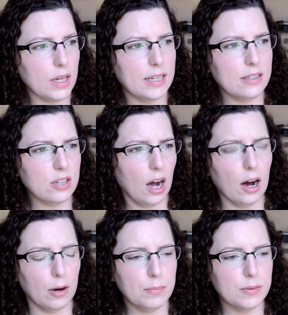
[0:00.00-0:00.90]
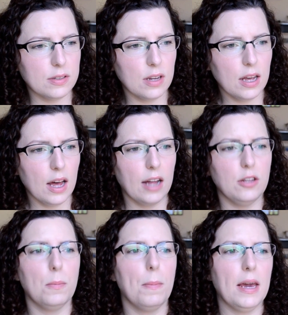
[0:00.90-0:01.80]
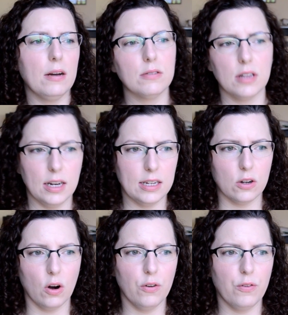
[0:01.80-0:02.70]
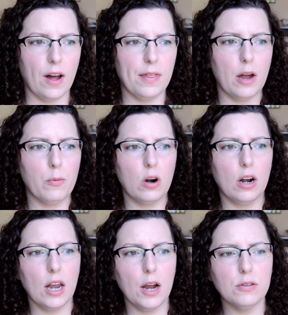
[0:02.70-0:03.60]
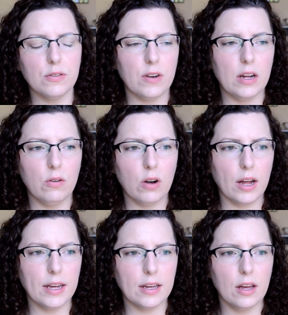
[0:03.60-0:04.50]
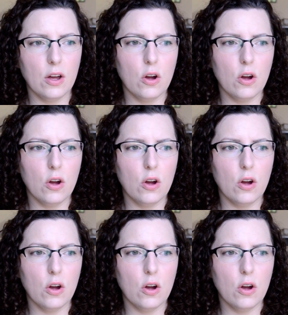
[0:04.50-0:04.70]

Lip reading: in tubs, and you peeled the lid off and there were a load of little like